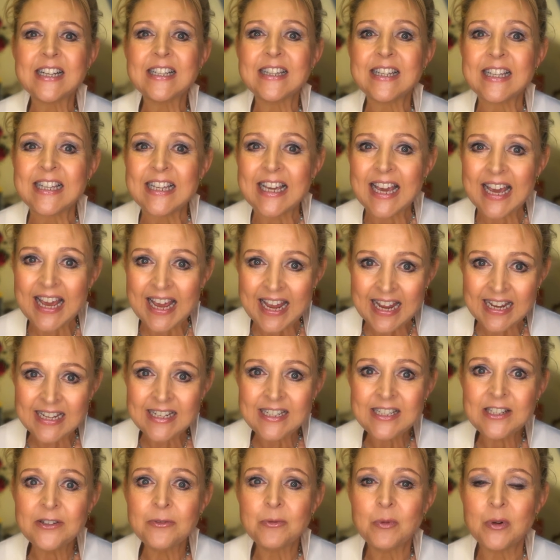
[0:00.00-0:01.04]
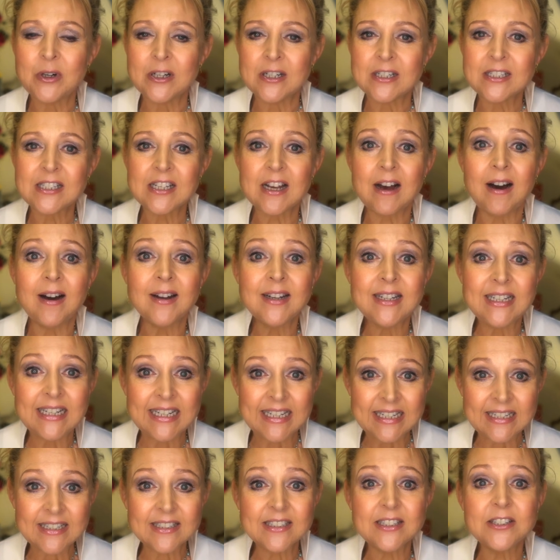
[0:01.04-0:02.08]
at the end of words are
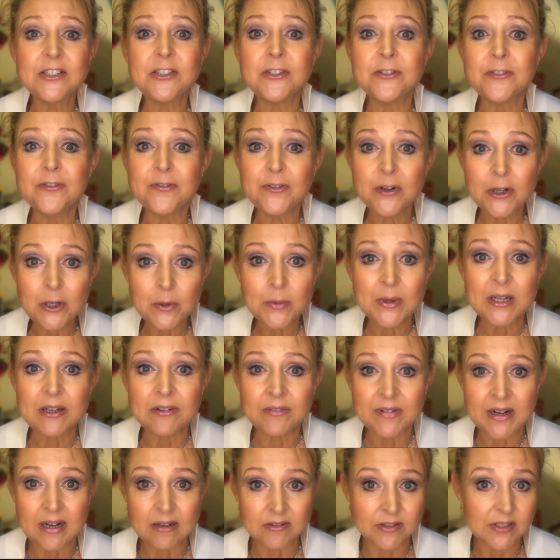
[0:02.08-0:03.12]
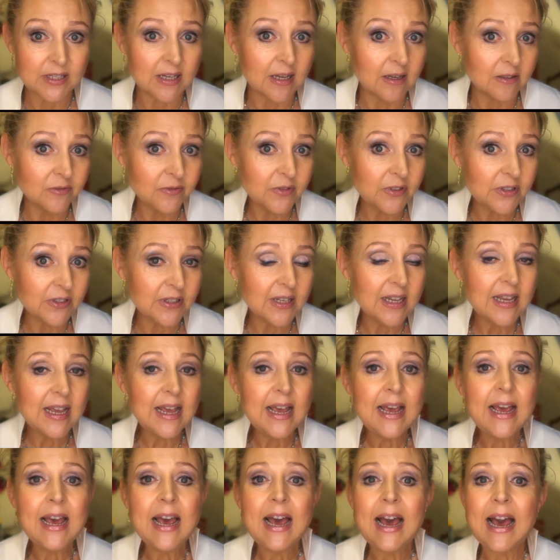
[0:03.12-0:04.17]
linked to following vowel sounds,
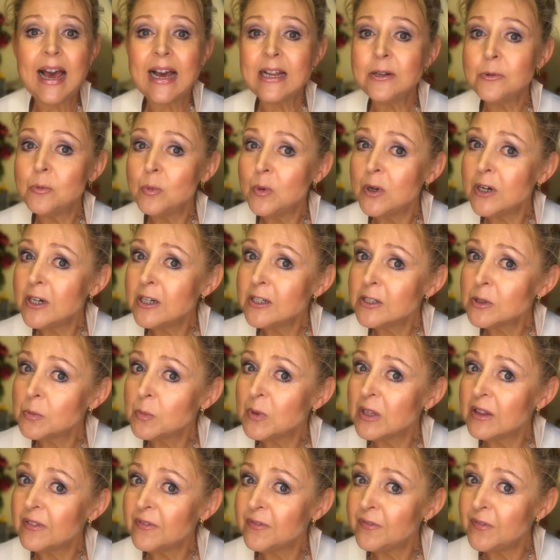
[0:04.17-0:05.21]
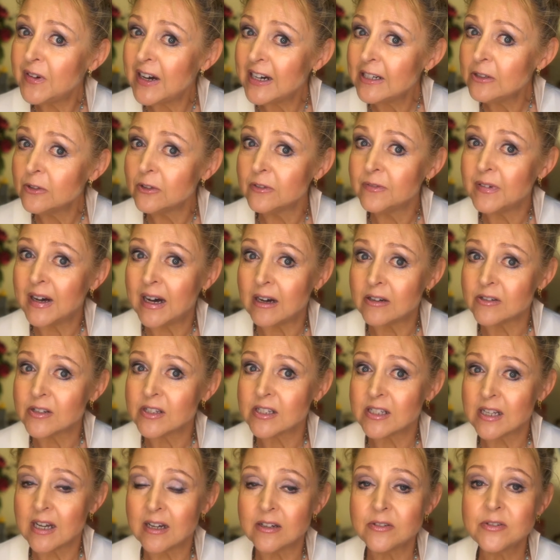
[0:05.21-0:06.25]
and words with final vowel
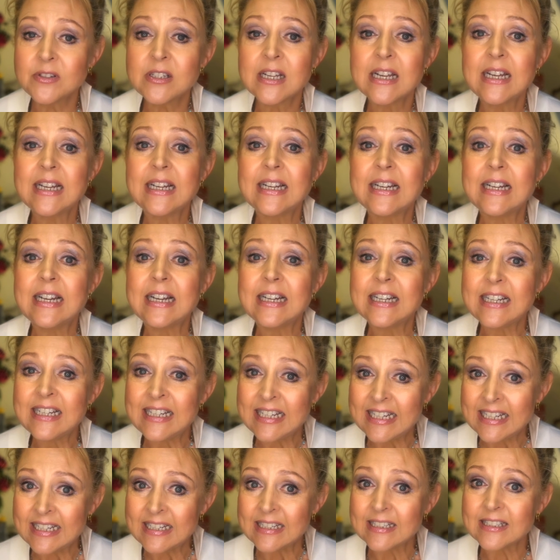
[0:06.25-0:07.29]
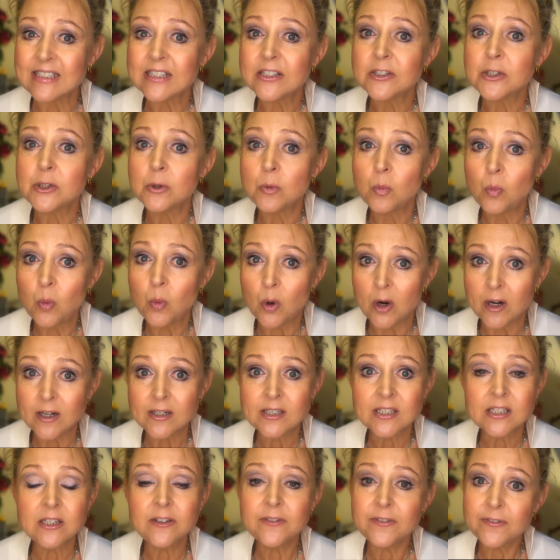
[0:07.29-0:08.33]
sounds linked to
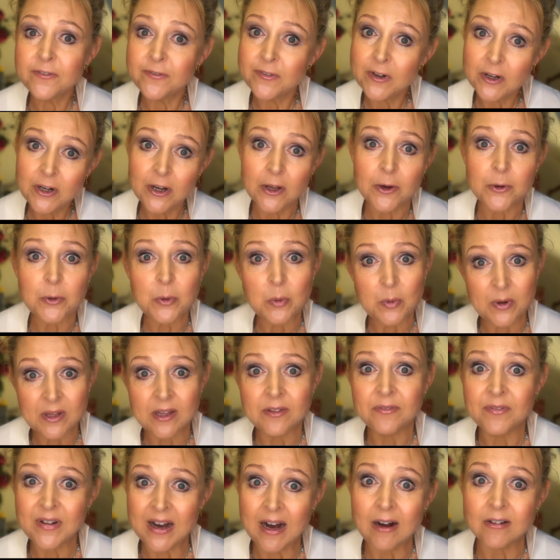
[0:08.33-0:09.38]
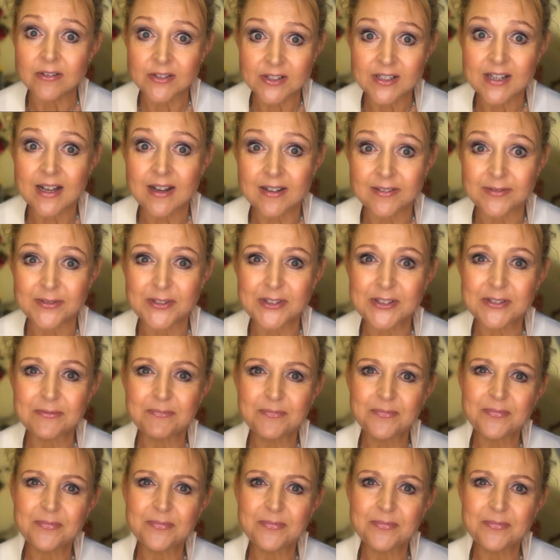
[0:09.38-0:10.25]
words that follow with vowel sounds.